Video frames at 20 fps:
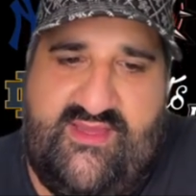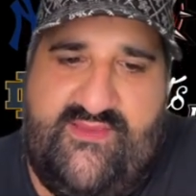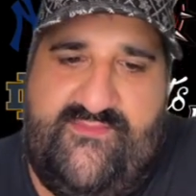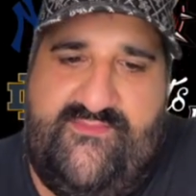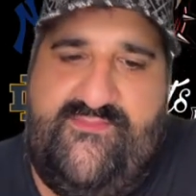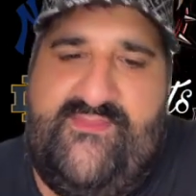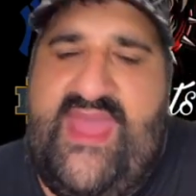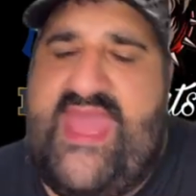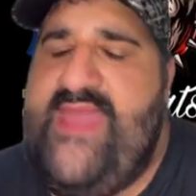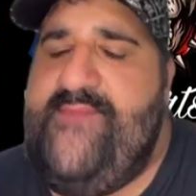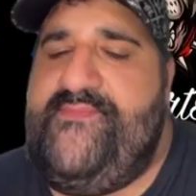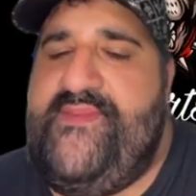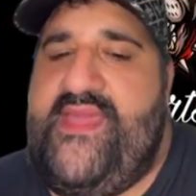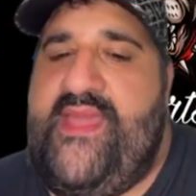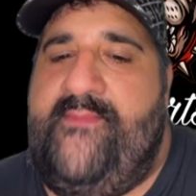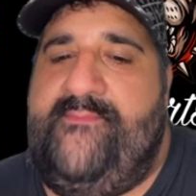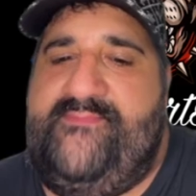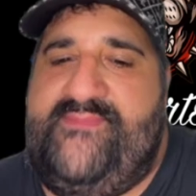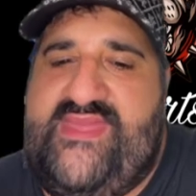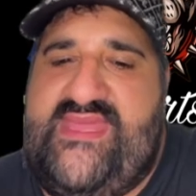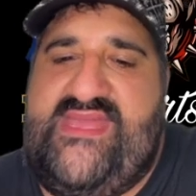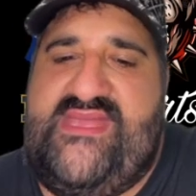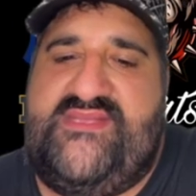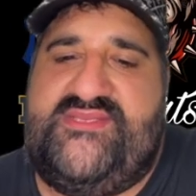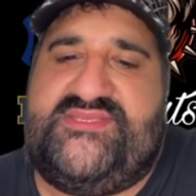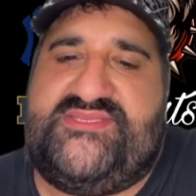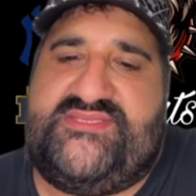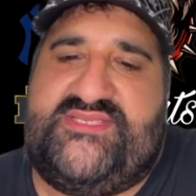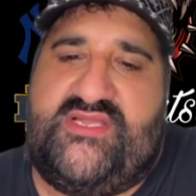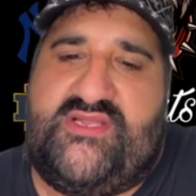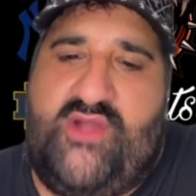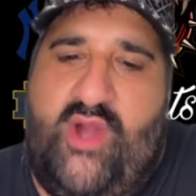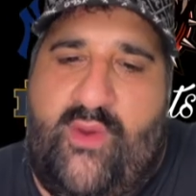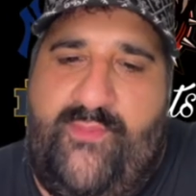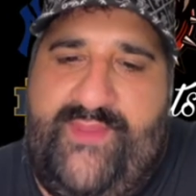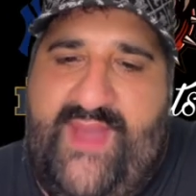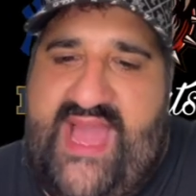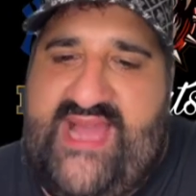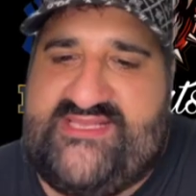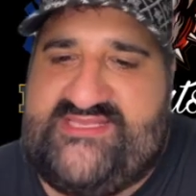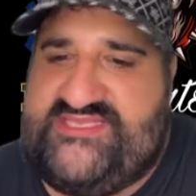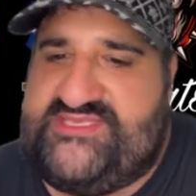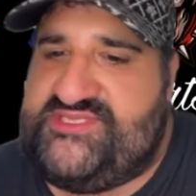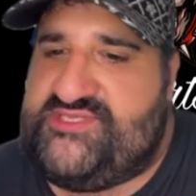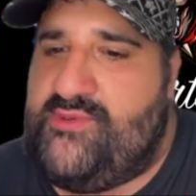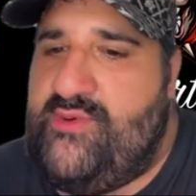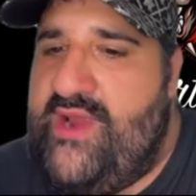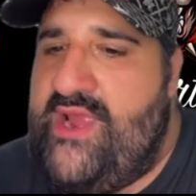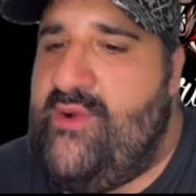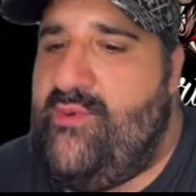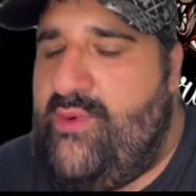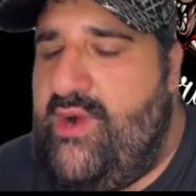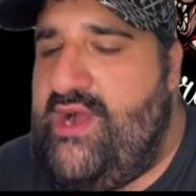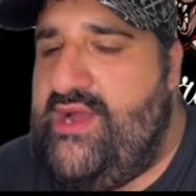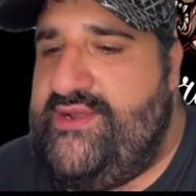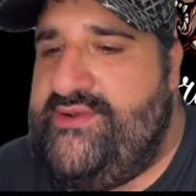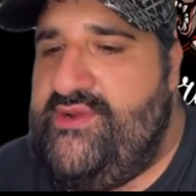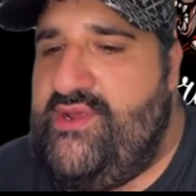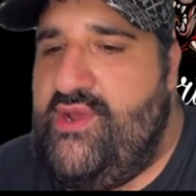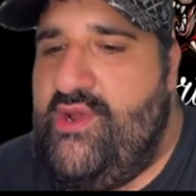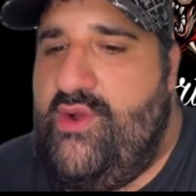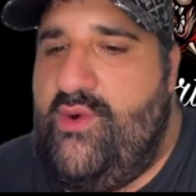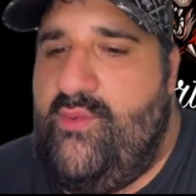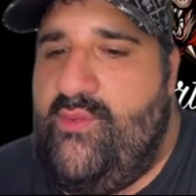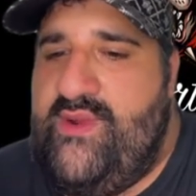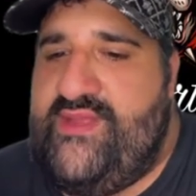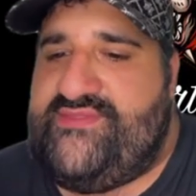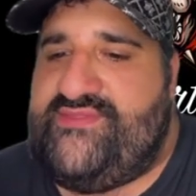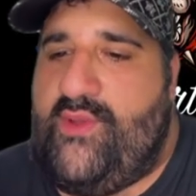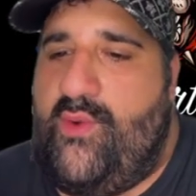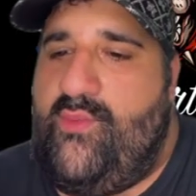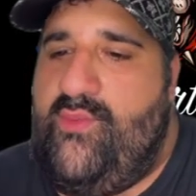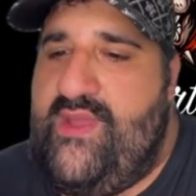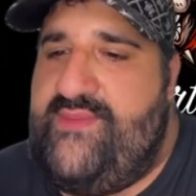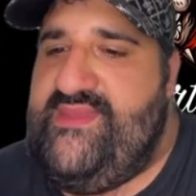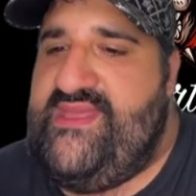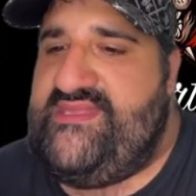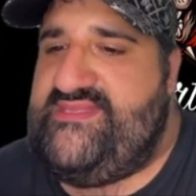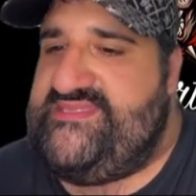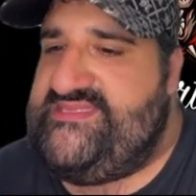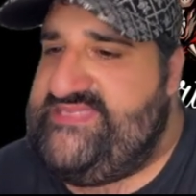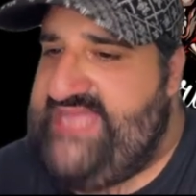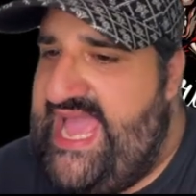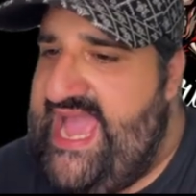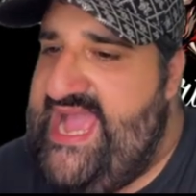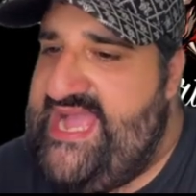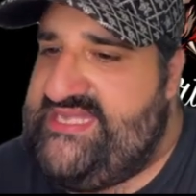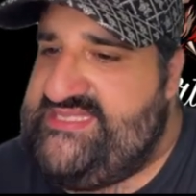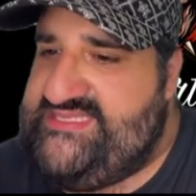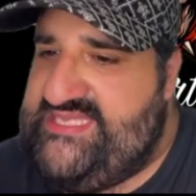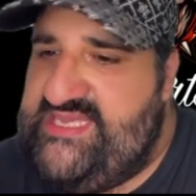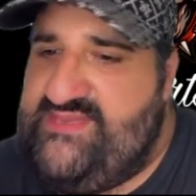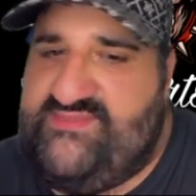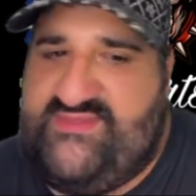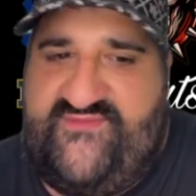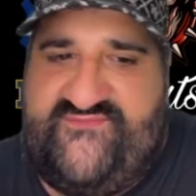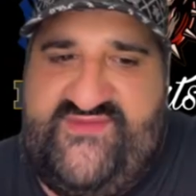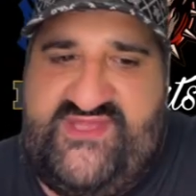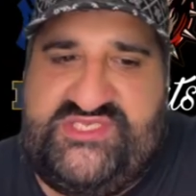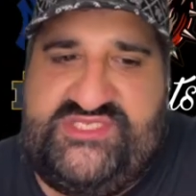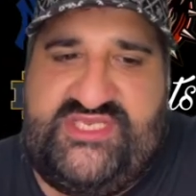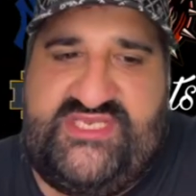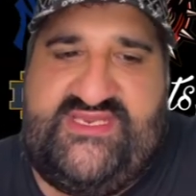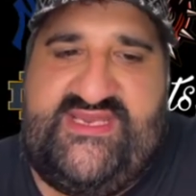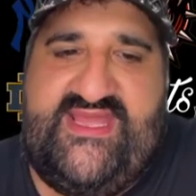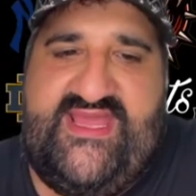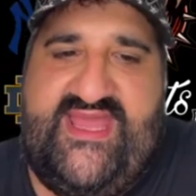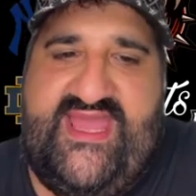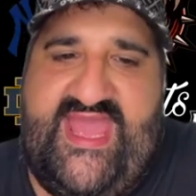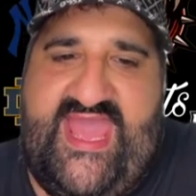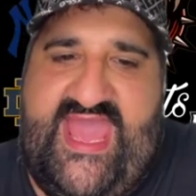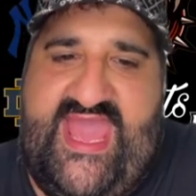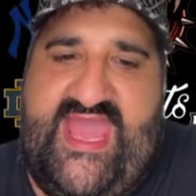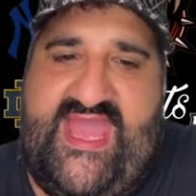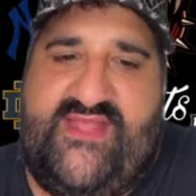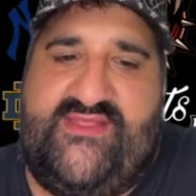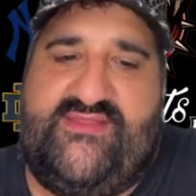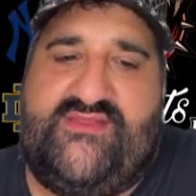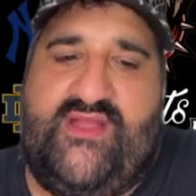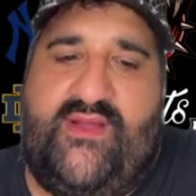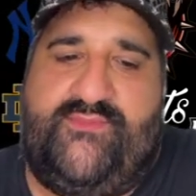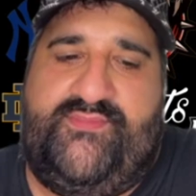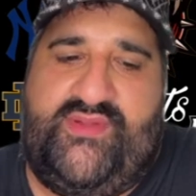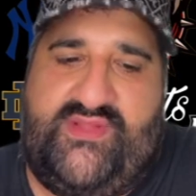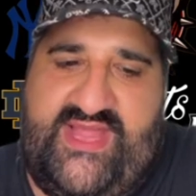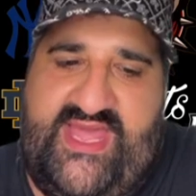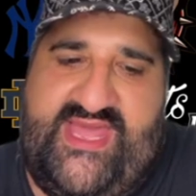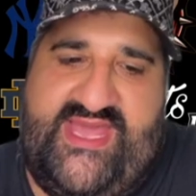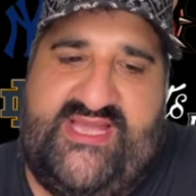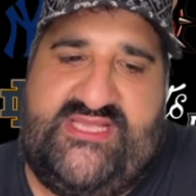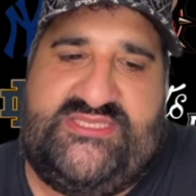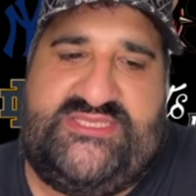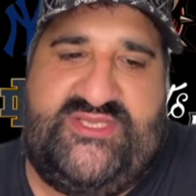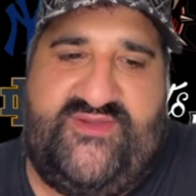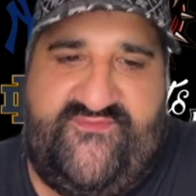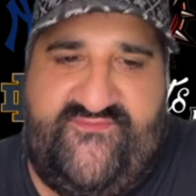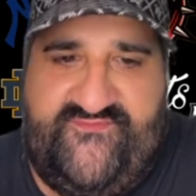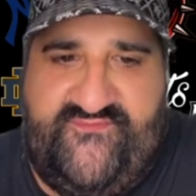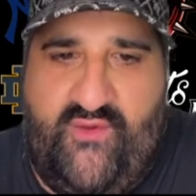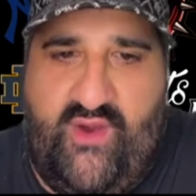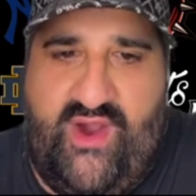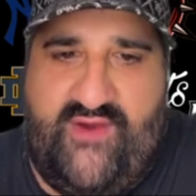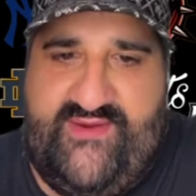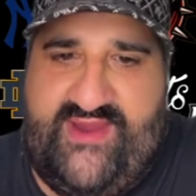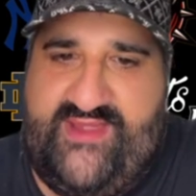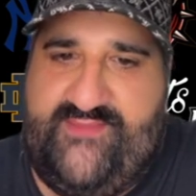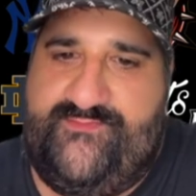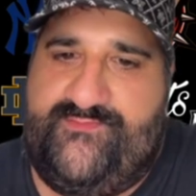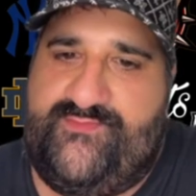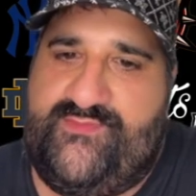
may be a means to go back to square one with the Women's Tag Team Division and the plans for it.